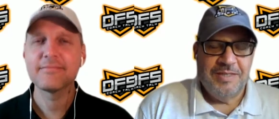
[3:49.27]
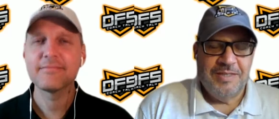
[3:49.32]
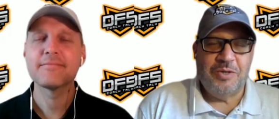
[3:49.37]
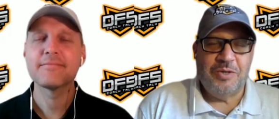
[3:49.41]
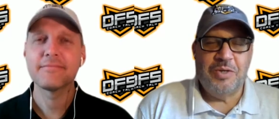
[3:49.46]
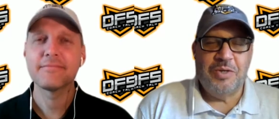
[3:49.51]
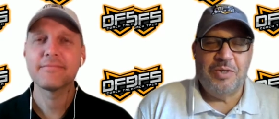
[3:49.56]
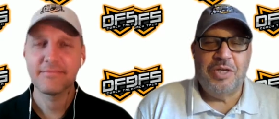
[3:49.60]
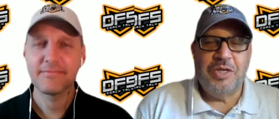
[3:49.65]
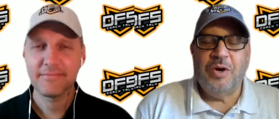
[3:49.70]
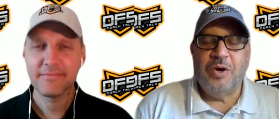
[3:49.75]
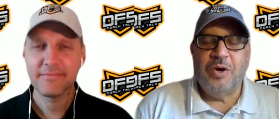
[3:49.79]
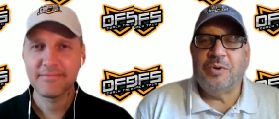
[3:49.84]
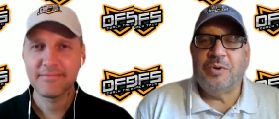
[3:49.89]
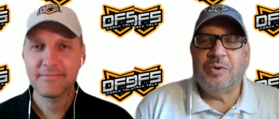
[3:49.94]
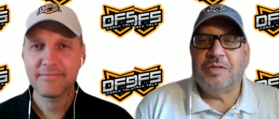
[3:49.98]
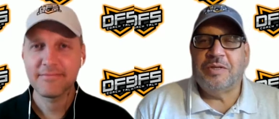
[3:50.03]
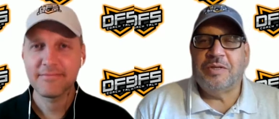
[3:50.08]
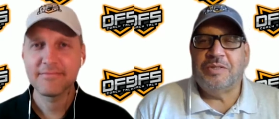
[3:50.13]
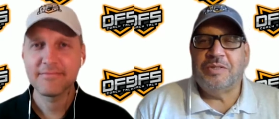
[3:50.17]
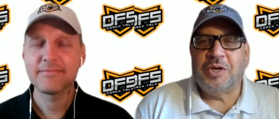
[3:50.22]
Speaker 1: So
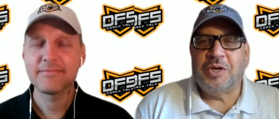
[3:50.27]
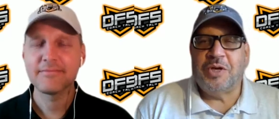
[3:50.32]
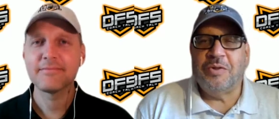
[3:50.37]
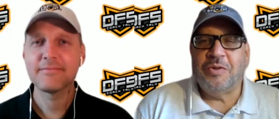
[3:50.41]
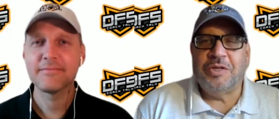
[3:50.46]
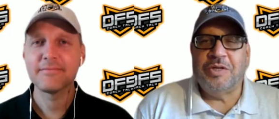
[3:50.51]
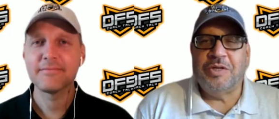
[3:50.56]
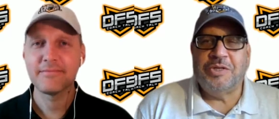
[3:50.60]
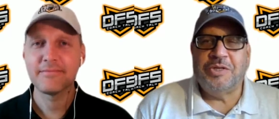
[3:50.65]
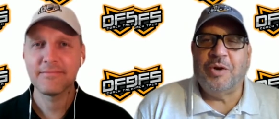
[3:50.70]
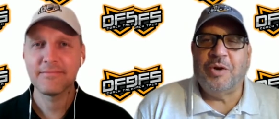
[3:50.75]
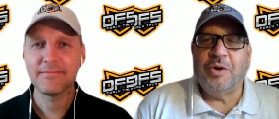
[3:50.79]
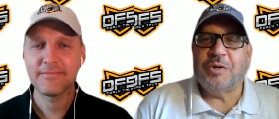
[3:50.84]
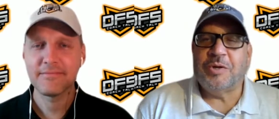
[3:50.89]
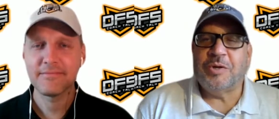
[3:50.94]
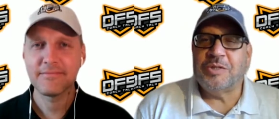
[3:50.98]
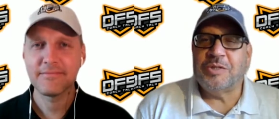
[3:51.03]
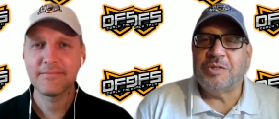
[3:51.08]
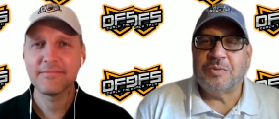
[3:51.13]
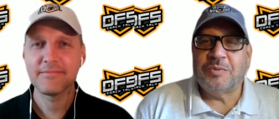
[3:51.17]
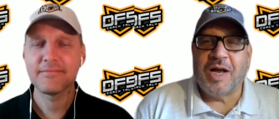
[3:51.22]
Joke, the
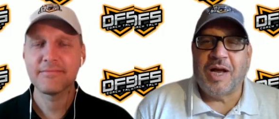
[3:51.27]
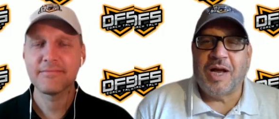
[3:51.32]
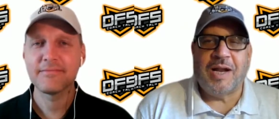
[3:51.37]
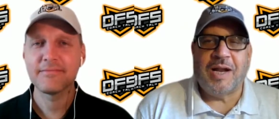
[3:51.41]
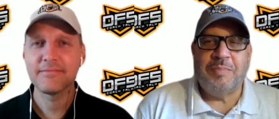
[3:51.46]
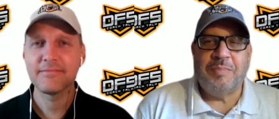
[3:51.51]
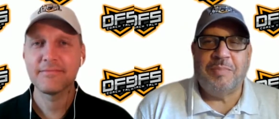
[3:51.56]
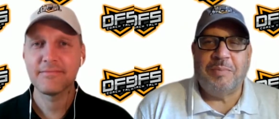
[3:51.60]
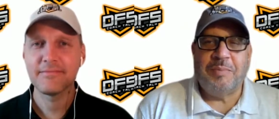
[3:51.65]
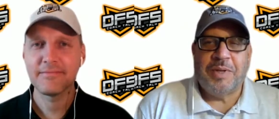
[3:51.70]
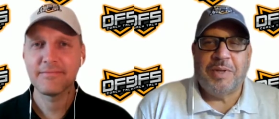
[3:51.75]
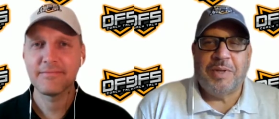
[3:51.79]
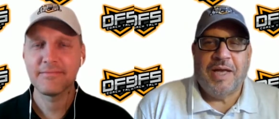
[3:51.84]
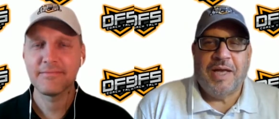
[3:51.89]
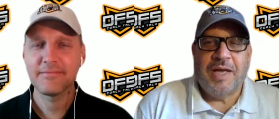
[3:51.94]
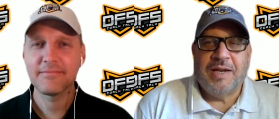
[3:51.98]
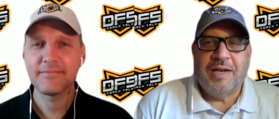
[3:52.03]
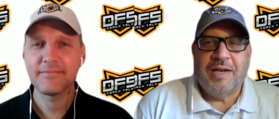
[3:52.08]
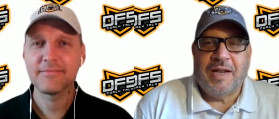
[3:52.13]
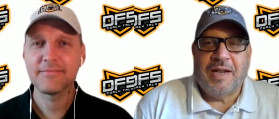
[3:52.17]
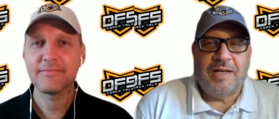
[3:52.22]
Joker's got to be
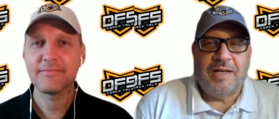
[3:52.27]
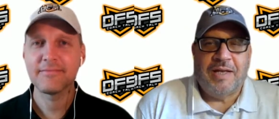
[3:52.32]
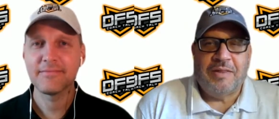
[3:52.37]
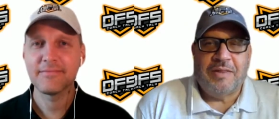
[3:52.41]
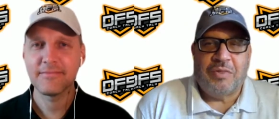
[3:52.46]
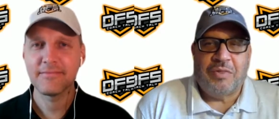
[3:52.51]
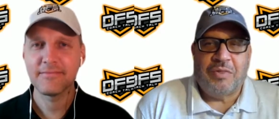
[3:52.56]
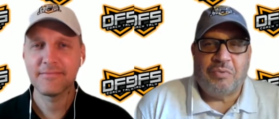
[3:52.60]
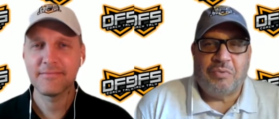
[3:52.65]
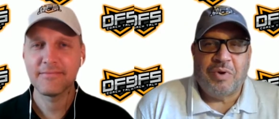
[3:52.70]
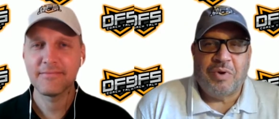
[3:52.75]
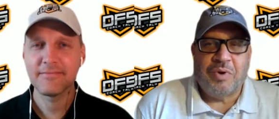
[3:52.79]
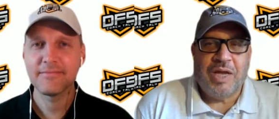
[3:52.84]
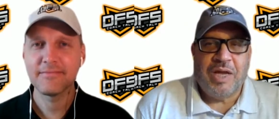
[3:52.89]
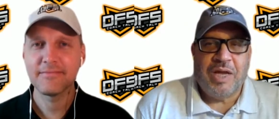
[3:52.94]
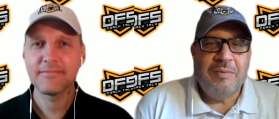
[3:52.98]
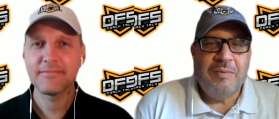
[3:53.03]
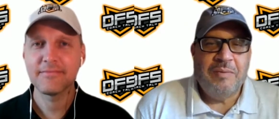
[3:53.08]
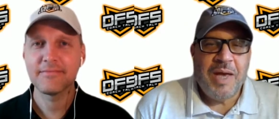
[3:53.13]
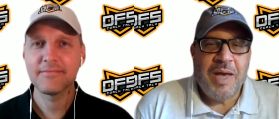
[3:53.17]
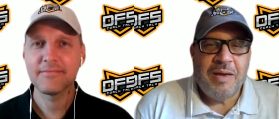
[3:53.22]
playing like the
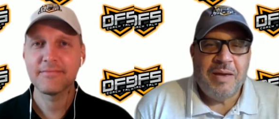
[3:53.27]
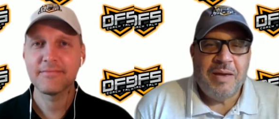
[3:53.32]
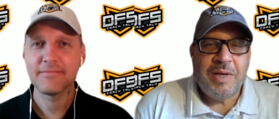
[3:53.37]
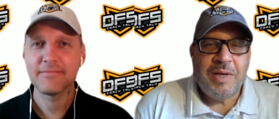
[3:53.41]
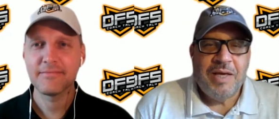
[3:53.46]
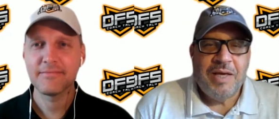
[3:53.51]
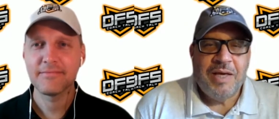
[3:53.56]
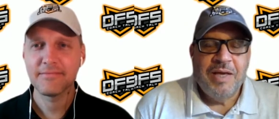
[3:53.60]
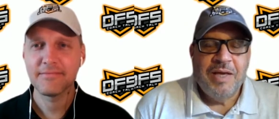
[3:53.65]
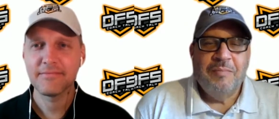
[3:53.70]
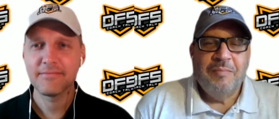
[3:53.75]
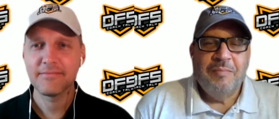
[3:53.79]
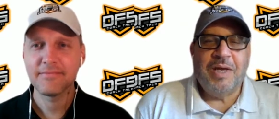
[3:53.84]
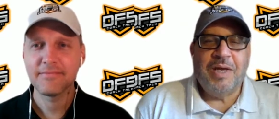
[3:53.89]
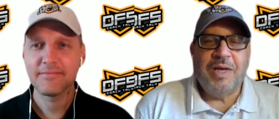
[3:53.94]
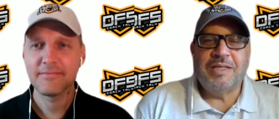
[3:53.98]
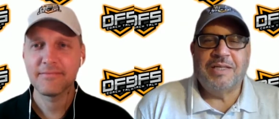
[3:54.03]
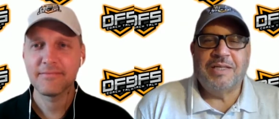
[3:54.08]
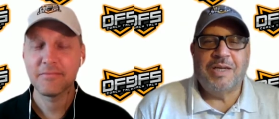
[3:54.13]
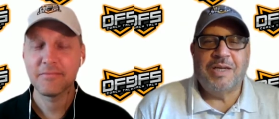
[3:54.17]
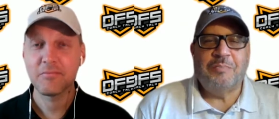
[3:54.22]
three, maybe,
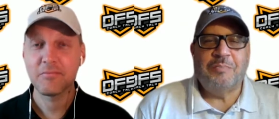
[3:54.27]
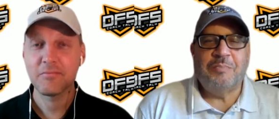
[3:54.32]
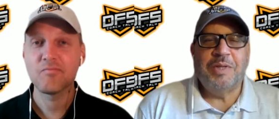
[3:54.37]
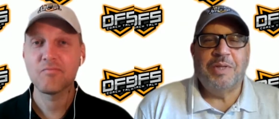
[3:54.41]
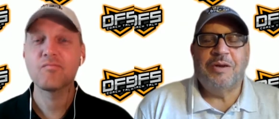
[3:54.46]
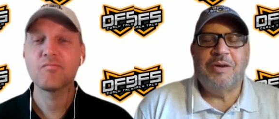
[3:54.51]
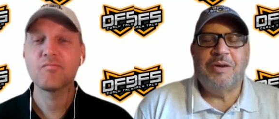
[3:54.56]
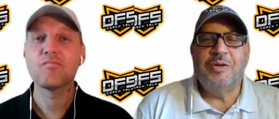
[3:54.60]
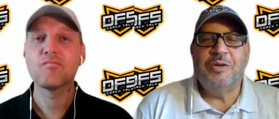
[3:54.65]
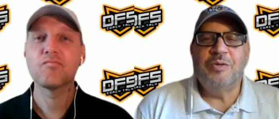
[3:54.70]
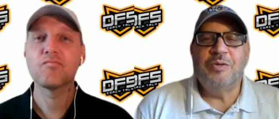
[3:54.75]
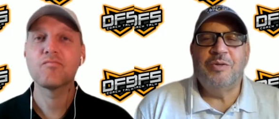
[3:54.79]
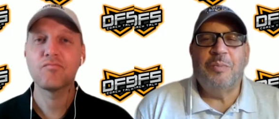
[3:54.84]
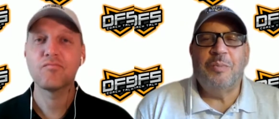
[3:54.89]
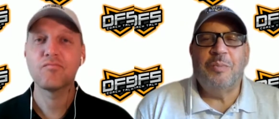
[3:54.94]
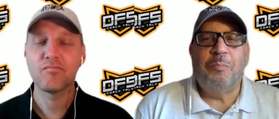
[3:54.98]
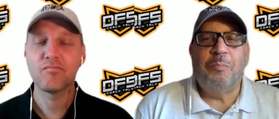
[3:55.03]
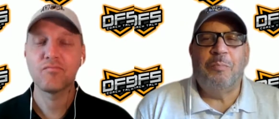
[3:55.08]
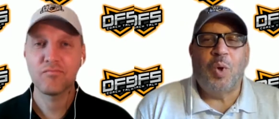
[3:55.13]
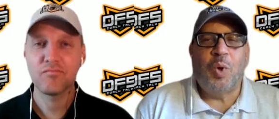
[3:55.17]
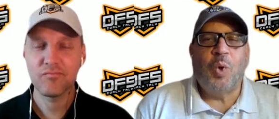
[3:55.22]
because they're they're
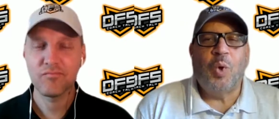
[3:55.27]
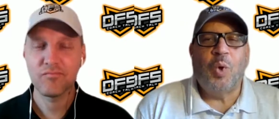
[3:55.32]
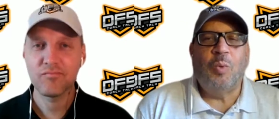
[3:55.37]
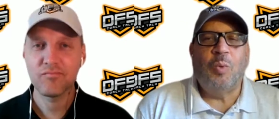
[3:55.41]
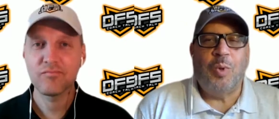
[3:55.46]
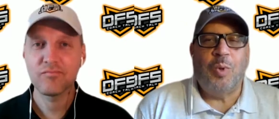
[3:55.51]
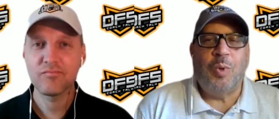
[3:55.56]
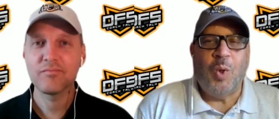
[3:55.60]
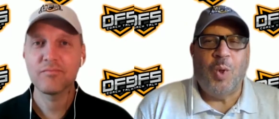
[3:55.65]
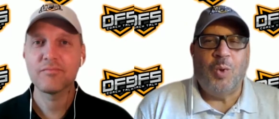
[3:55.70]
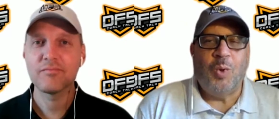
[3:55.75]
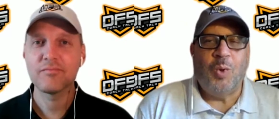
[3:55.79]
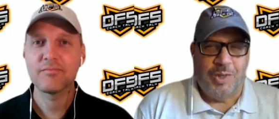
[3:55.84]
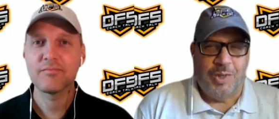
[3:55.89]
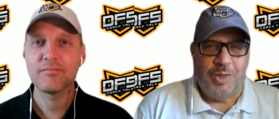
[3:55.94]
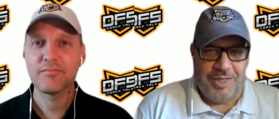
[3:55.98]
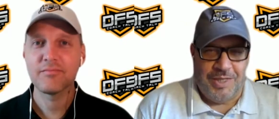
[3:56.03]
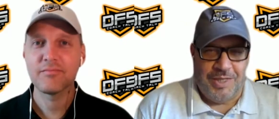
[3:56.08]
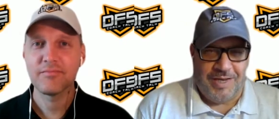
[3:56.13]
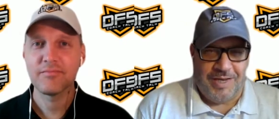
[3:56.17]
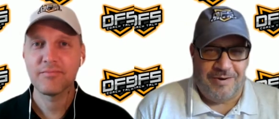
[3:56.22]
using Bol
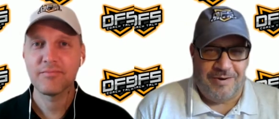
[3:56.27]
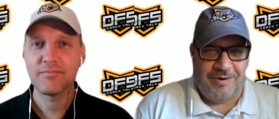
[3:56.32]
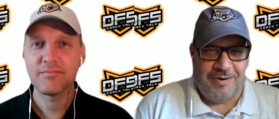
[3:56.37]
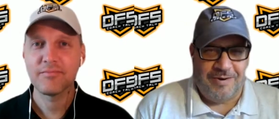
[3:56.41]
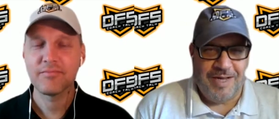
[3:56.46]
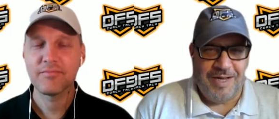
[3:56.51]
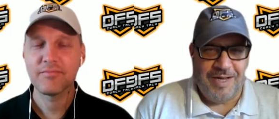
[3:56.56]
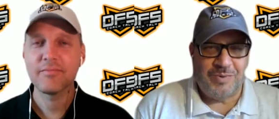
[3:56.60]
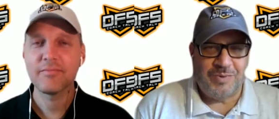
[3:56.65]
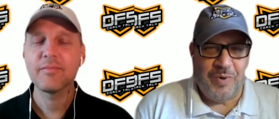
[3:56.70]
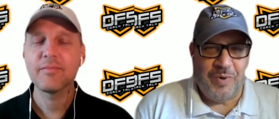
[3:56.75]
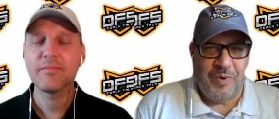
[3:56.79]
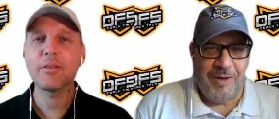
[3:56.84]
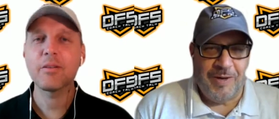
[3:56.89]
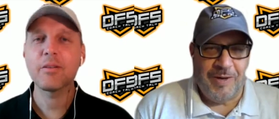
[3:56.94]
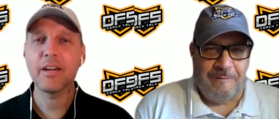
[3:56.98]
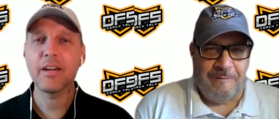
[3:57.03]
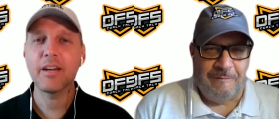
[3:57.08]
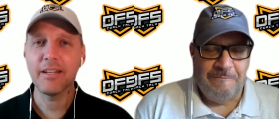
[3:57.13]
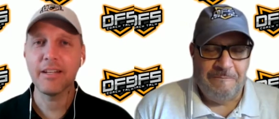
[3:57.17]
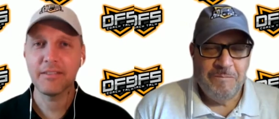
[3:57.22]
Bol in there as
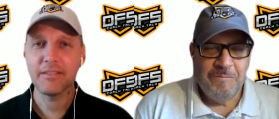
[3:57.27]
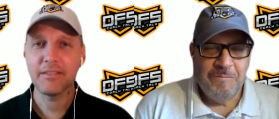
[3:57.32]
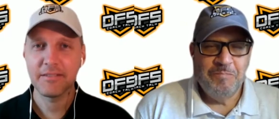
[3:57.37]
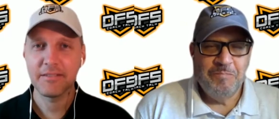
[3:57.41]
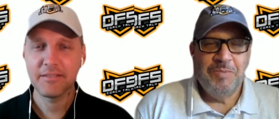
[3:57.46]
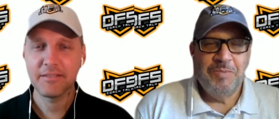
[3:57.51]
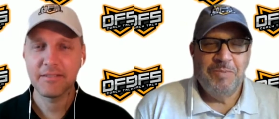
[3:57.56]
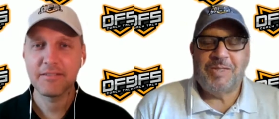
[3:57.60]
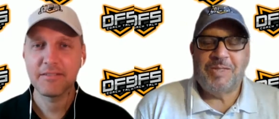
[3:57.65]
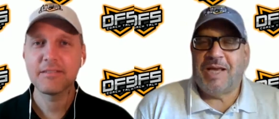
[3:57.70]
well. Okay.